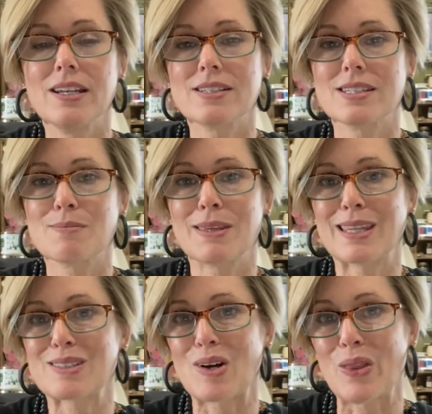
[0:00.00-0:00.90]
It doesn't mean
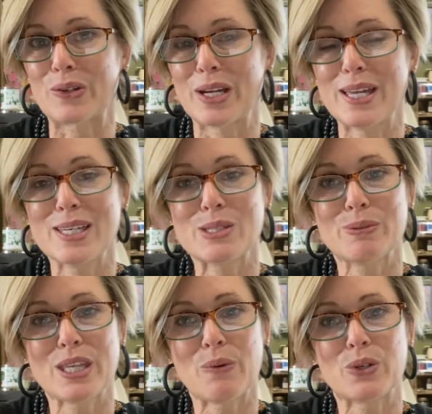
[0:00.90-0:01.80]
that's all there is,
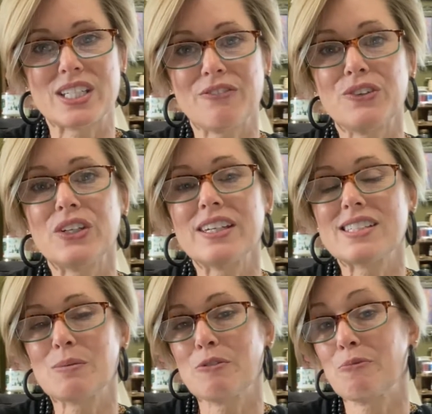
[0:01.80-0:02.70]
but they were definitely
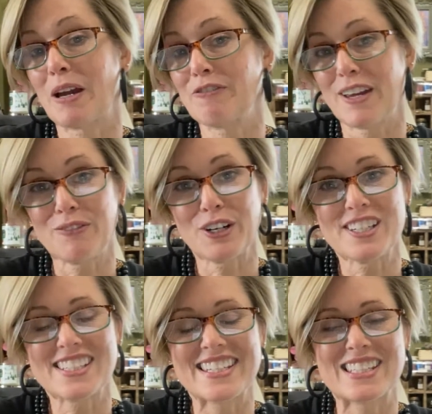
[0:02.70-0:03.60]
some of my
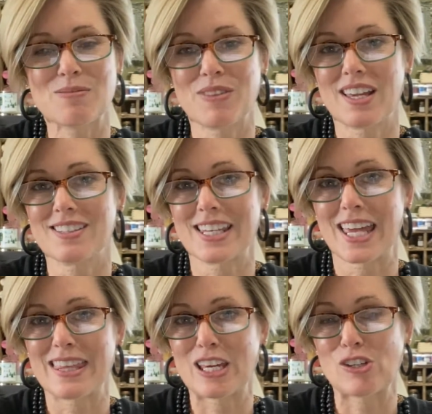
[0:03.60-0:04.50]
favorites and some things that
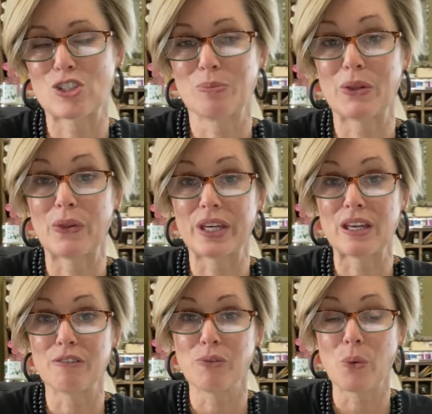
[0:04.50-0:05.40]
I think you should be
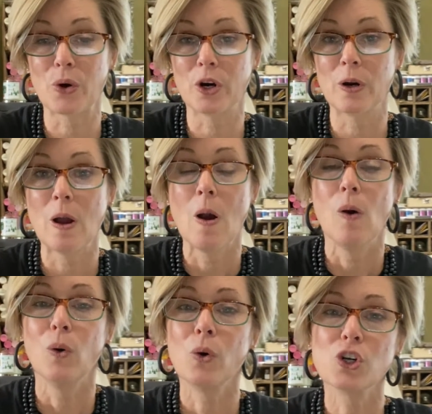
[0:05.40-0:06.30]
looking for
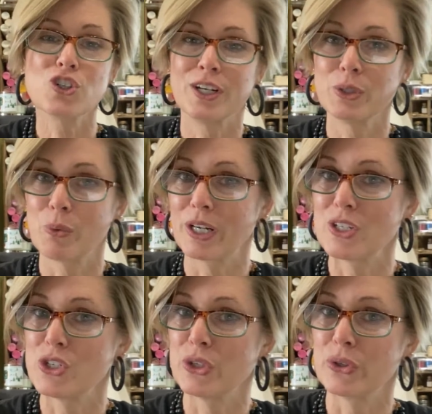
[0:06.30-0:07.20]
or trying to work
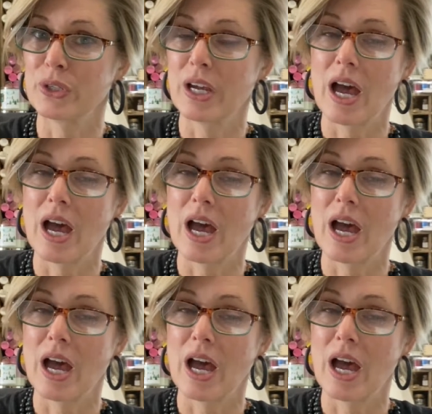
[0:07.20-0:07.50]
into your